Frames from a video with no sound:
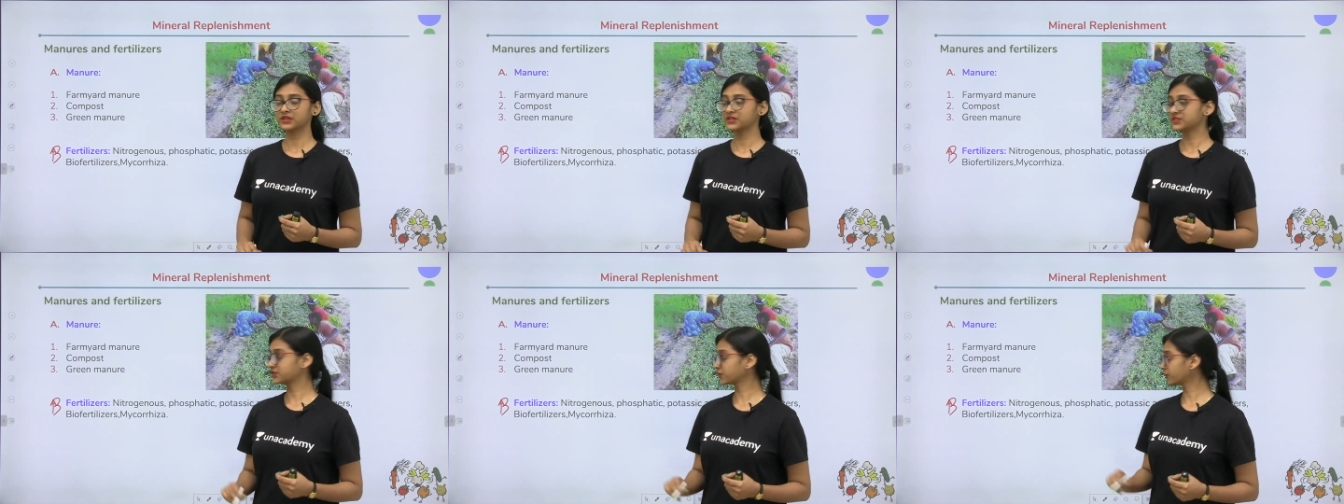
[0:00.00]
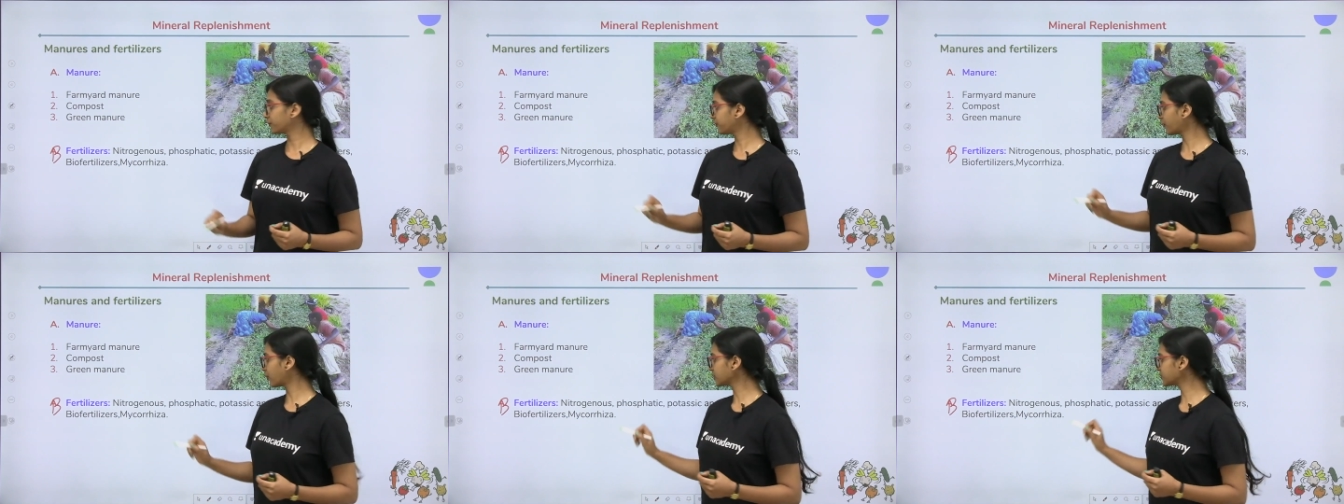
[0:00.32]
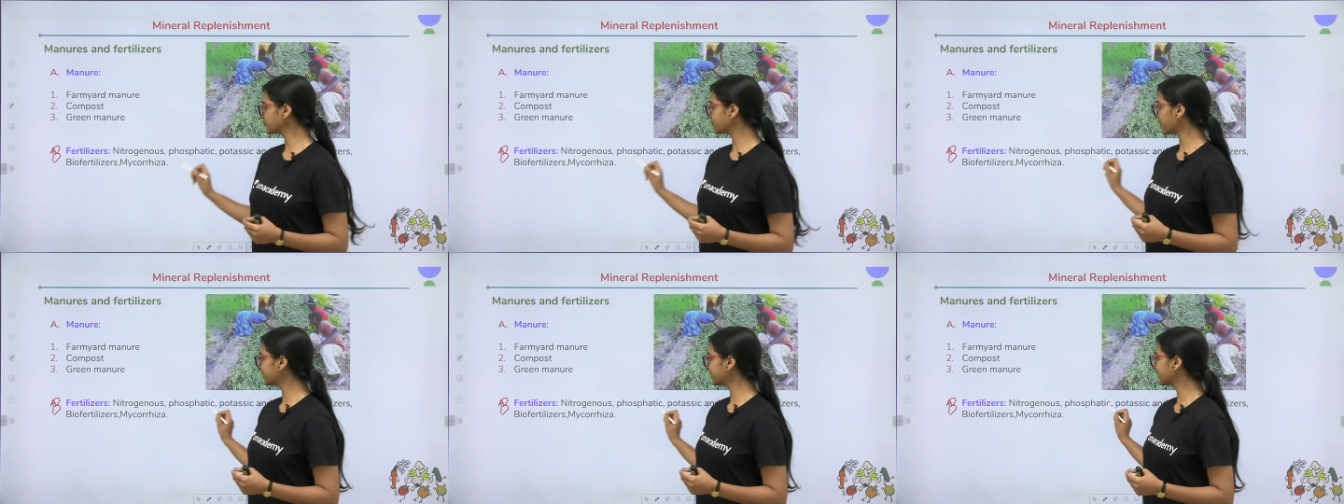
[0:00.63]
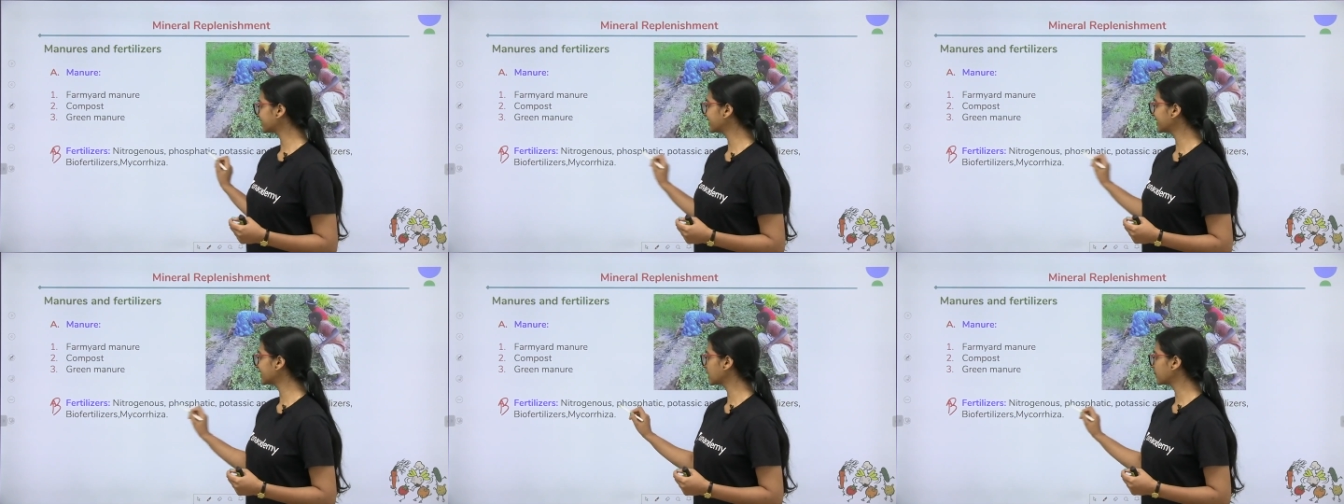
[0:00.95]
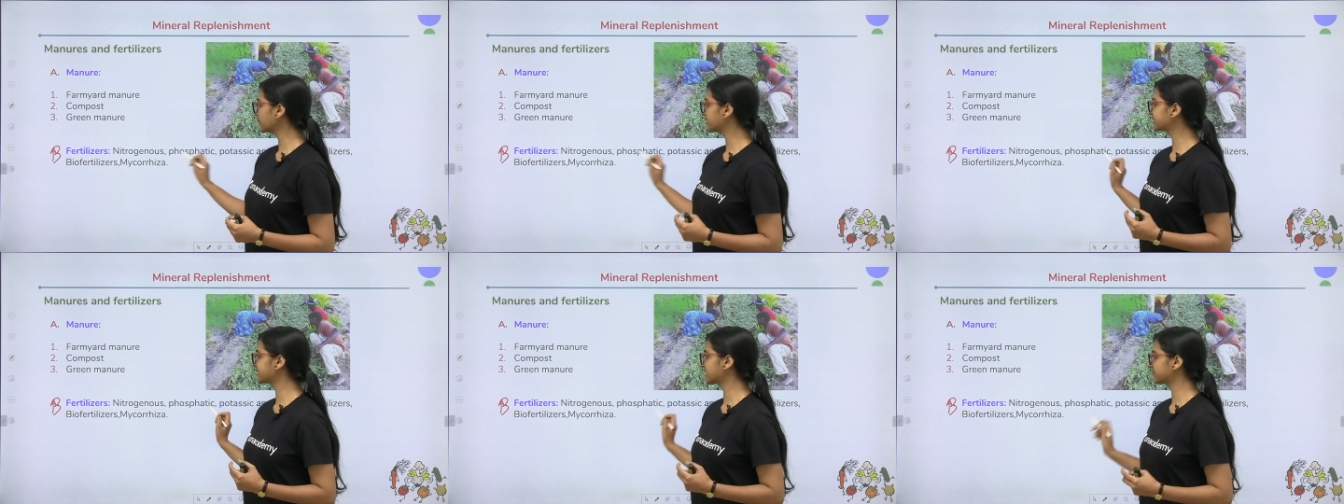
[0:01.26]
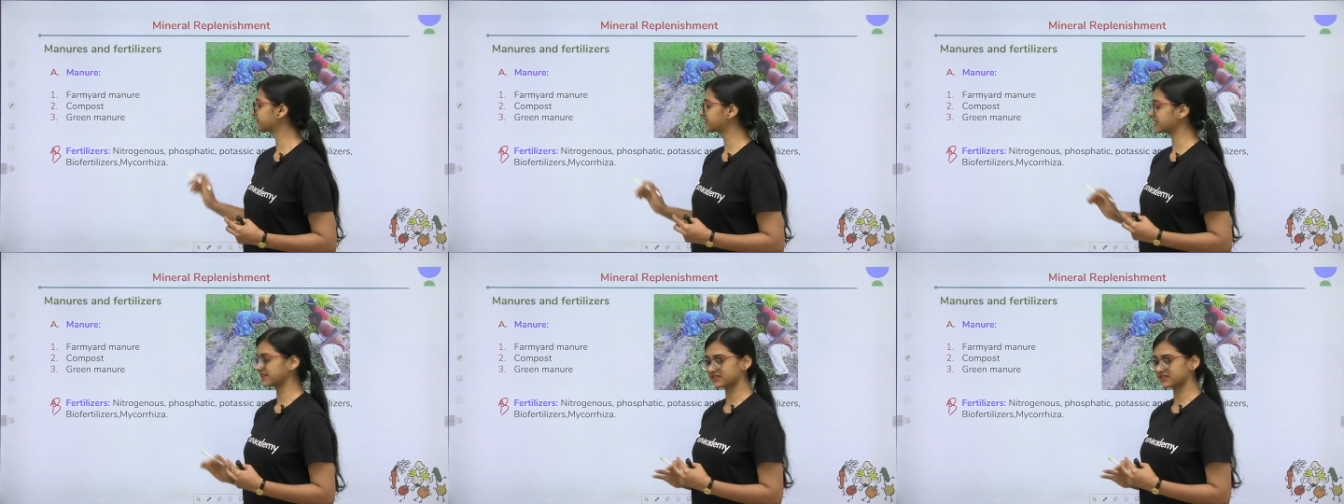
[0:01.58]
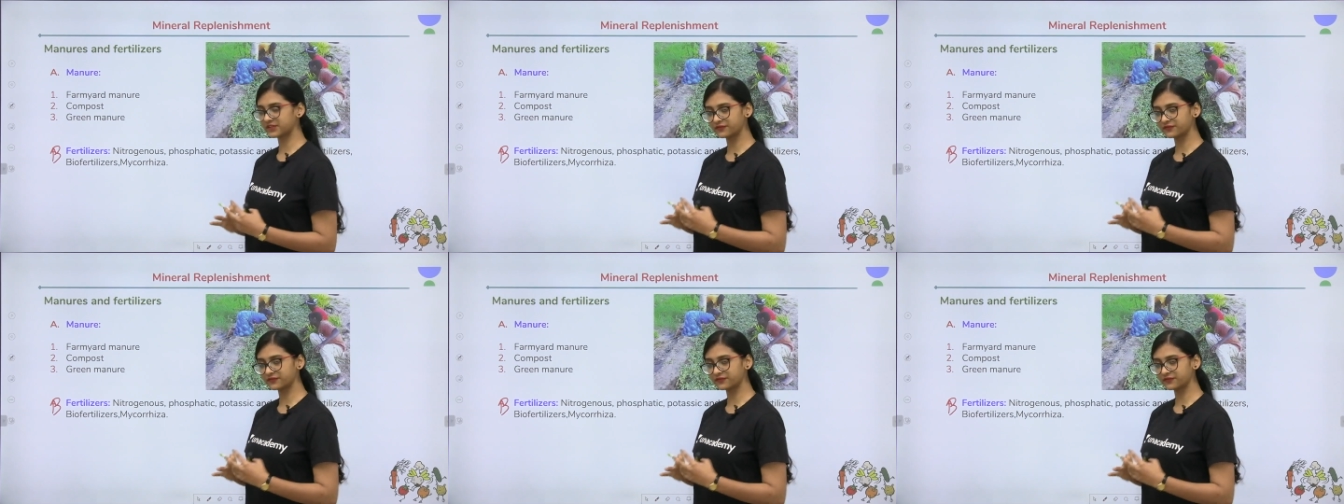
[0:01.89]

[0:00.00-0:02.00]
So phosphatic, the name itself says,